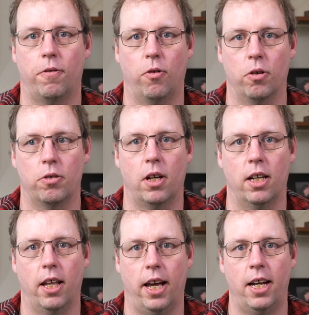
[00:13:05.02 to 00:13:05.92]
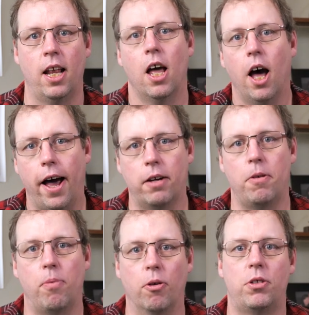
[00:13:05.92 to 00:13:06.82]
your photos online, I'm going
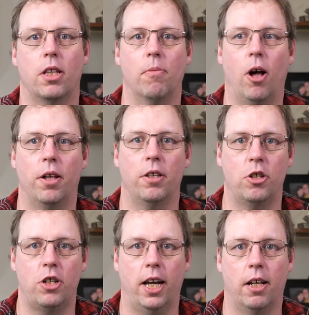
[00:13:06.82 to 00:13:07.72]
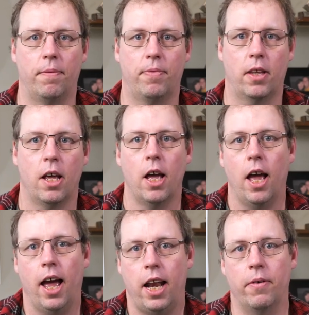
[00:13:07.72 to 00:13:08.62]
to be posting them all on this channel.
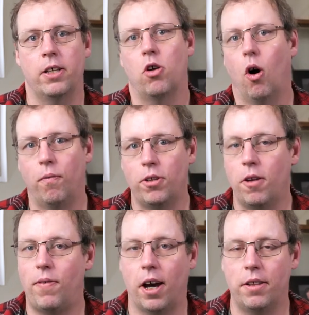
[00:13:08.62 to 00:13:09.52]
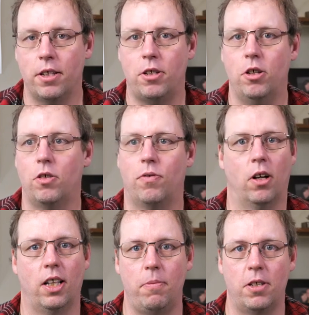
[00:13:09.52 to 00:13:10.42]
Anyways, hopefully you found this
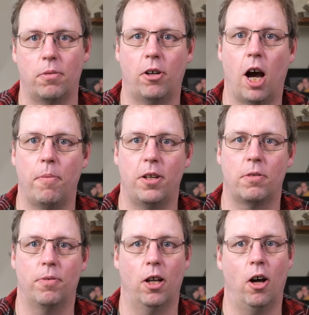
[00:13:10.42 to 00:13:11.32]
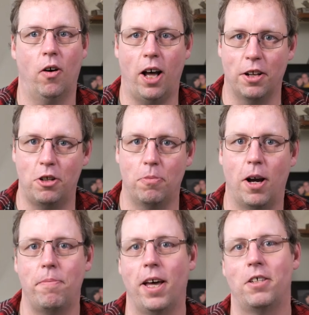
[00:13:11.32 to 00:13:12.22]
useful. Leave me some comments below. I'll do
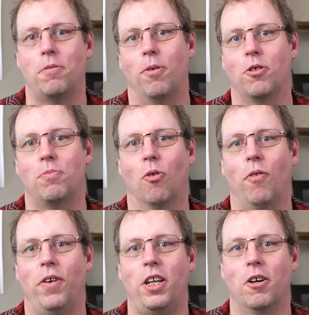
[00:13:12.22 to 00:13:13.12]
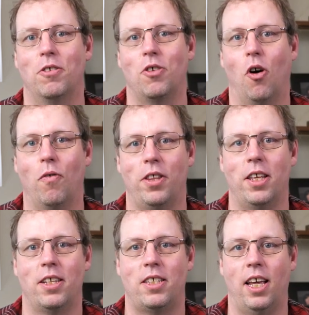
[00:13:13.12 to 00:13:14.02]
my best to post more videos over
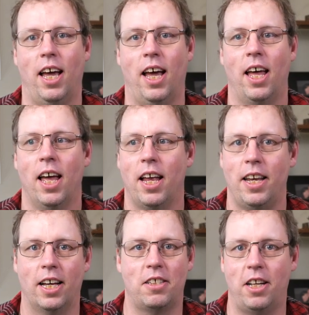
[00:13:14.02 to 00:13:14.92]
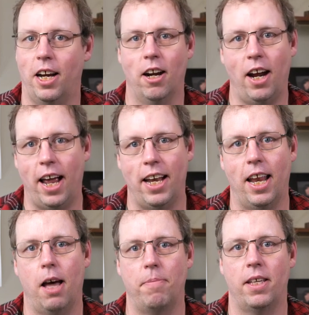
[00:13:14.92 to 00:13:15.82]
this next year, and
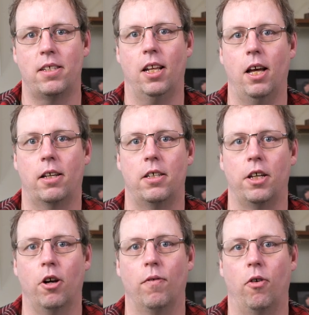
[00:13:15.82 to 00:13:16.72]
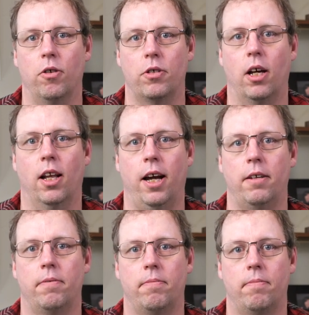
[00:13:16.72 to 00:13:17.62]
best of luck selling your photos online.